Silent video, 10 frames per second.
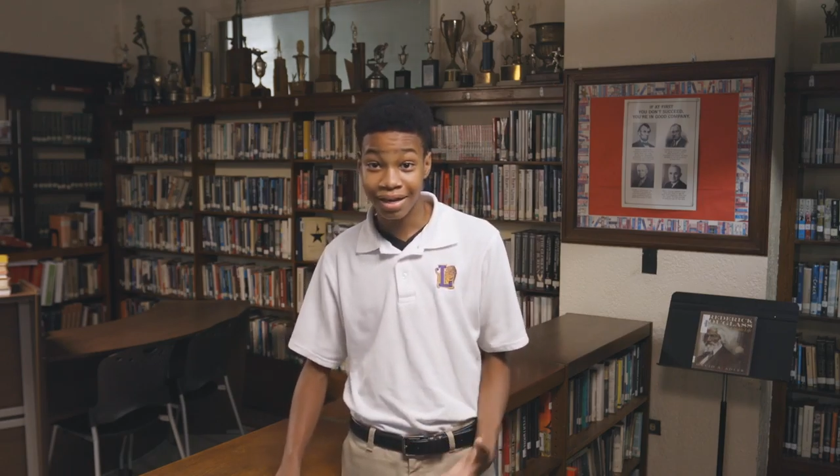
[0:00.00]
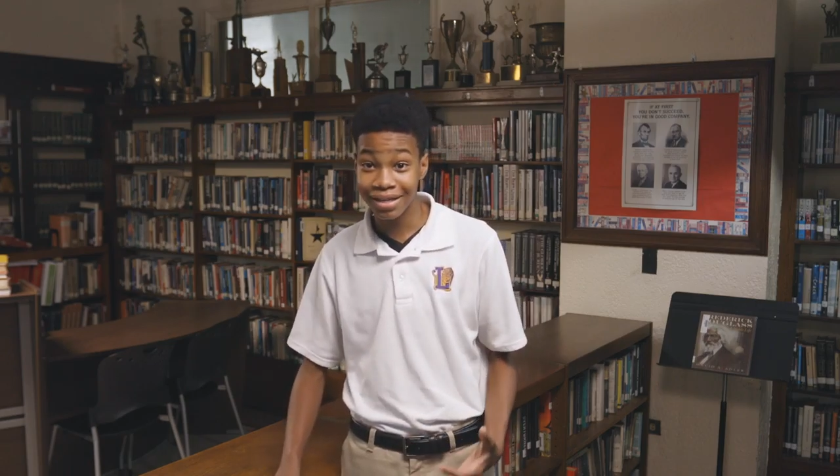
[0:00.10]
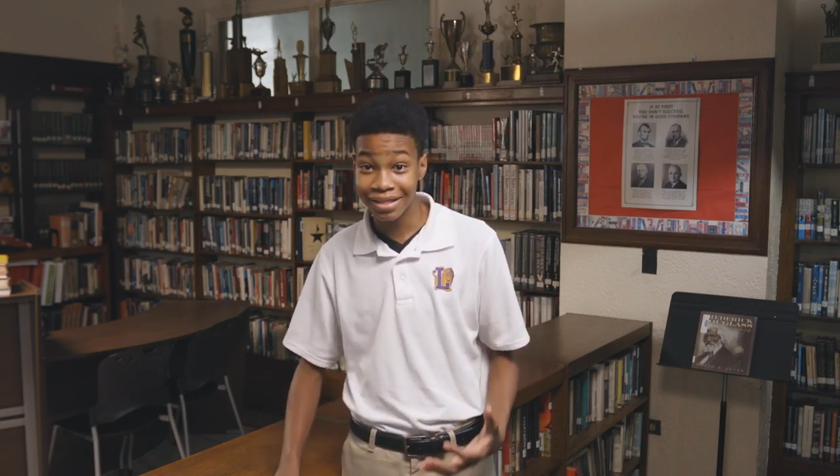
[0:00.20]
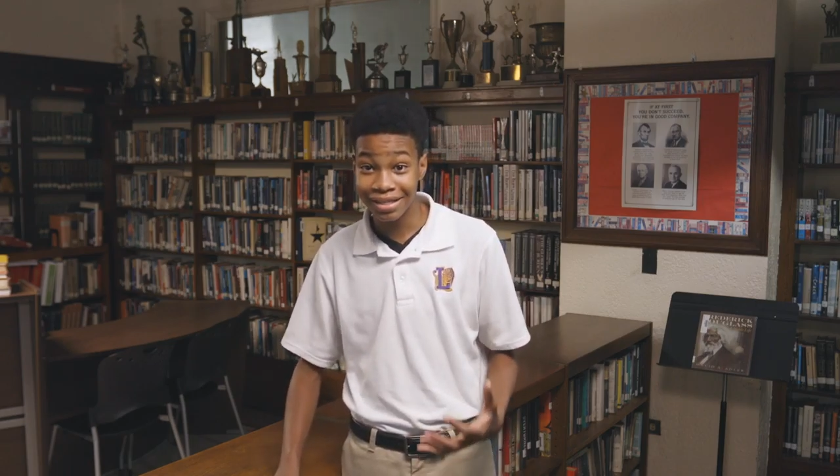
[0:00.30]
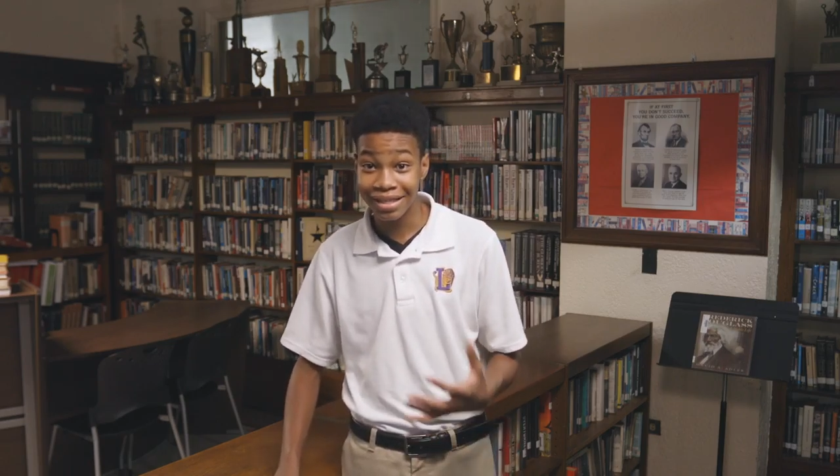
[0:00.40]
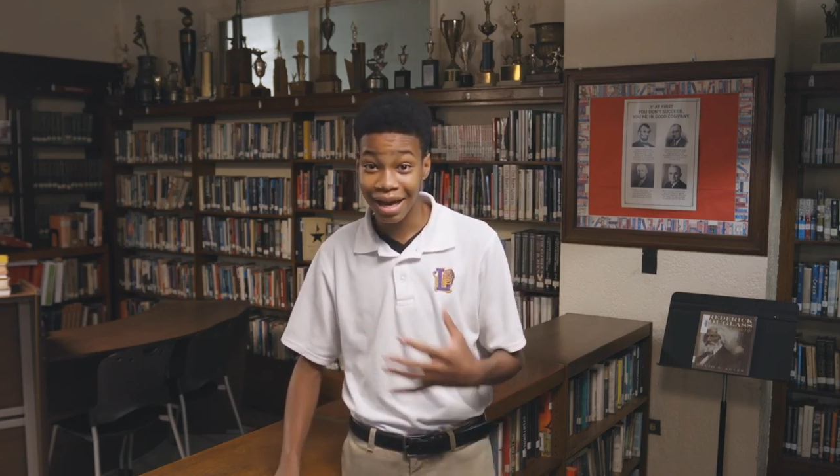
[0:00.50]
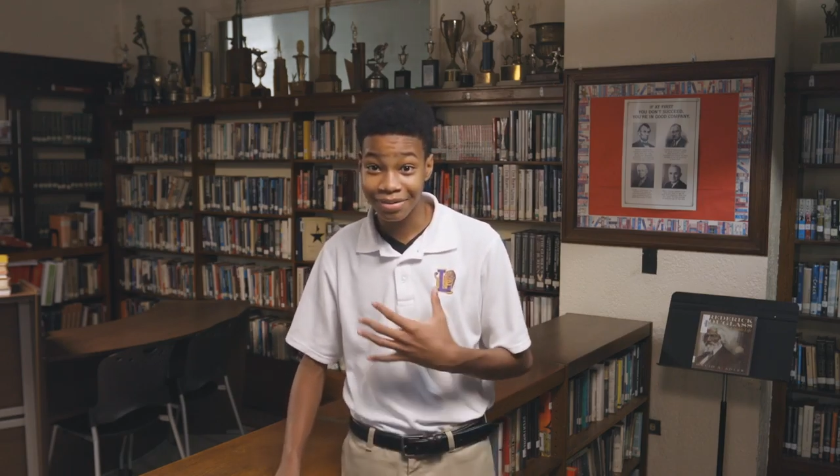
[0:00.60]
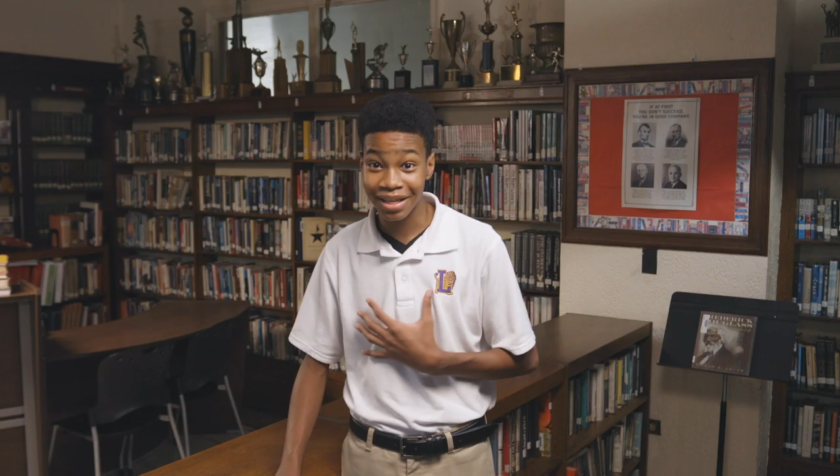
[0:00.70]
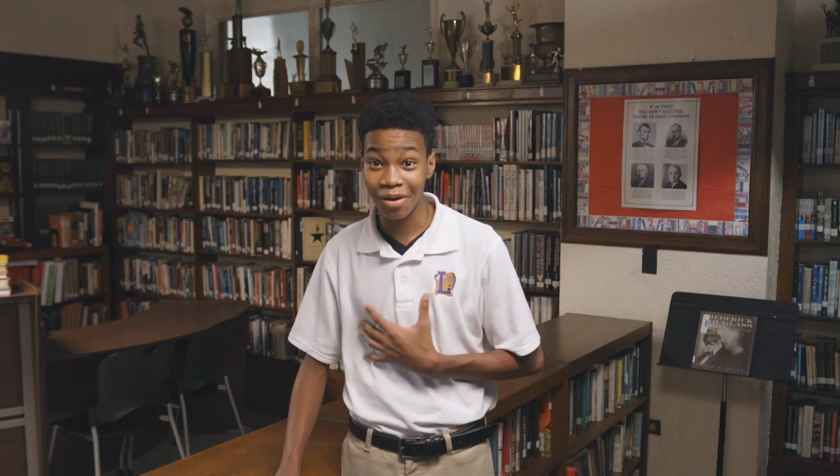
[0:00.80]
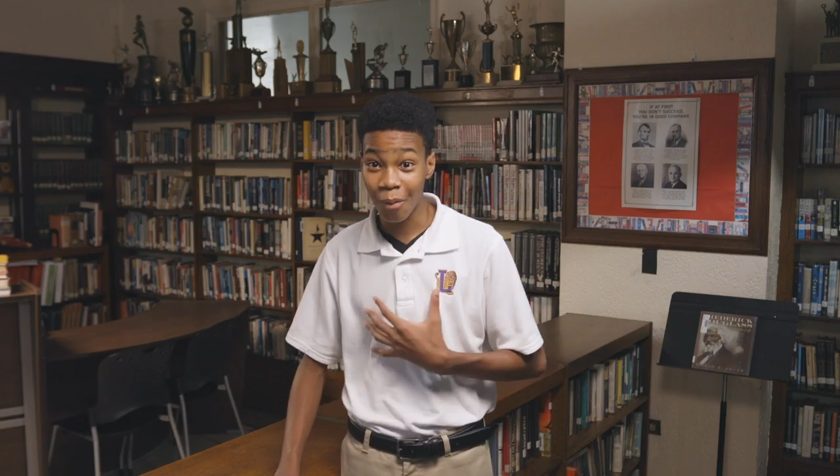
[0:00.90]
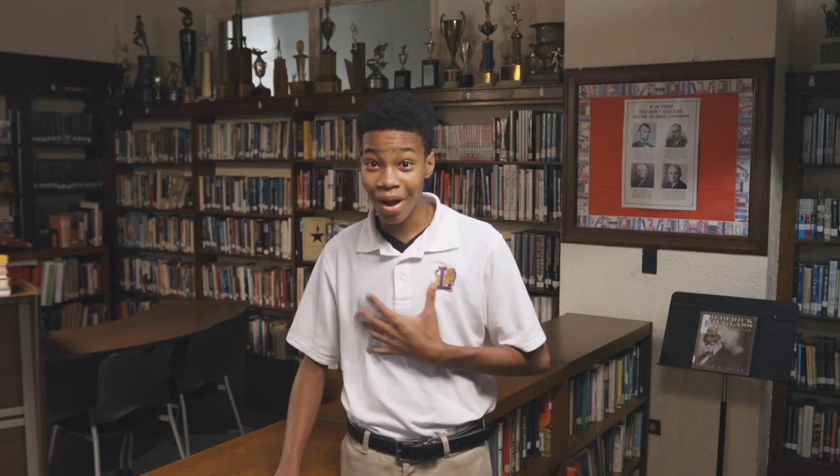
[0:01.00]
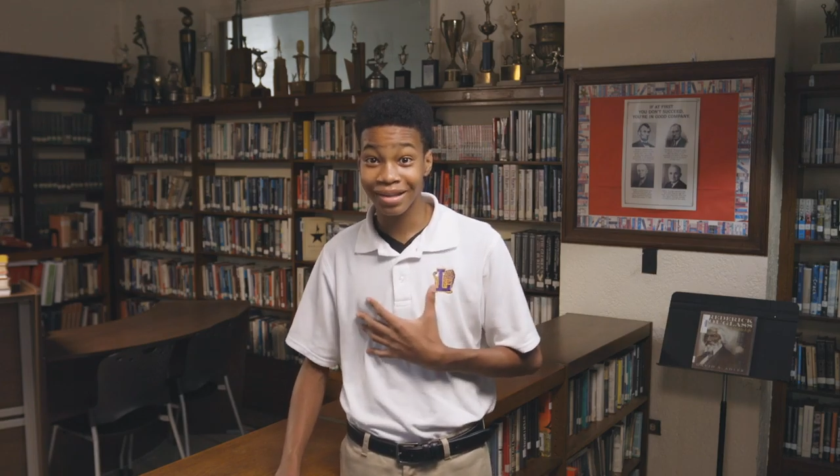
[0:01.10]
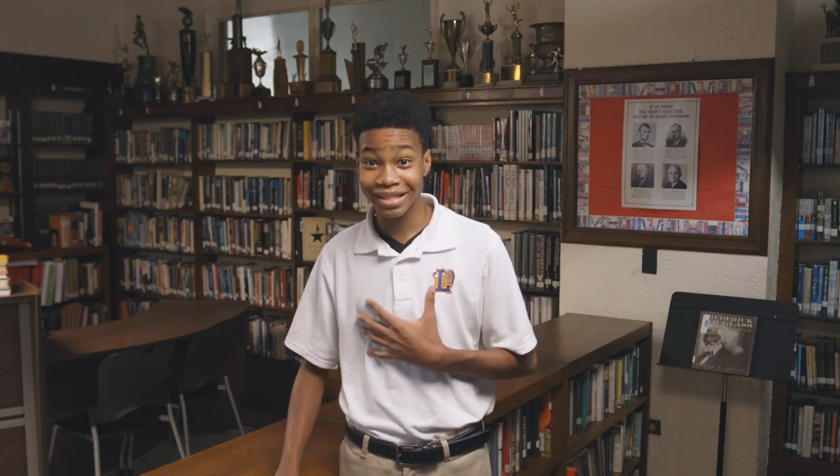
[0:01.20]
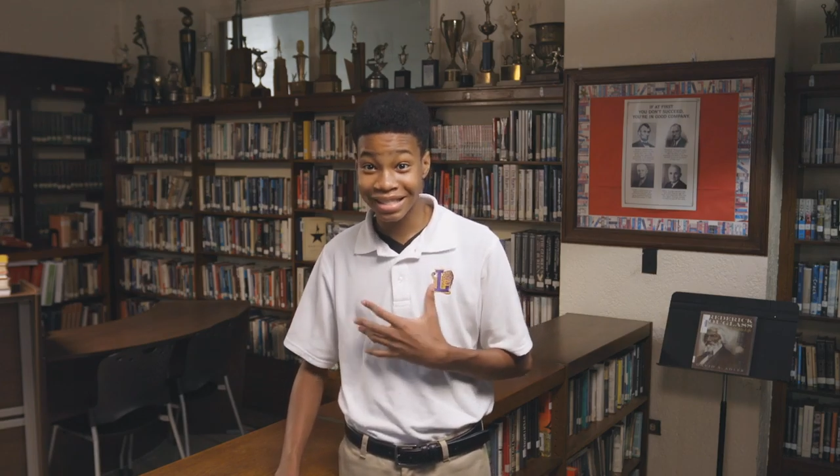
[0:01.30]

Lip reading: because I was like, wow,